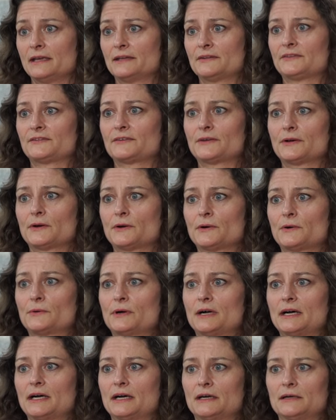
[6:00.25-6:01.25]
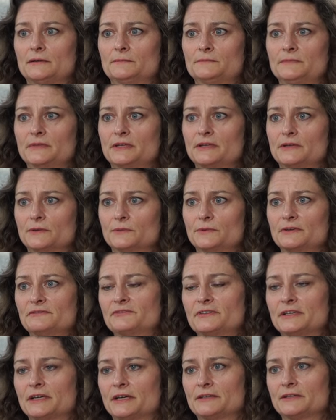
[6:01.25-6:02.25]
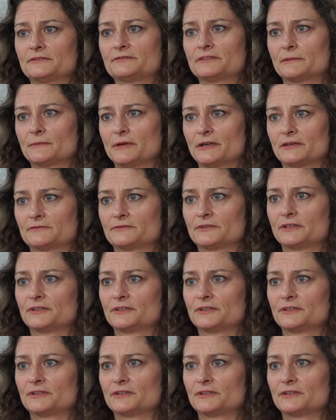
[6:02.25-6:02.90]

And so, um, you know, we've done a fair amount of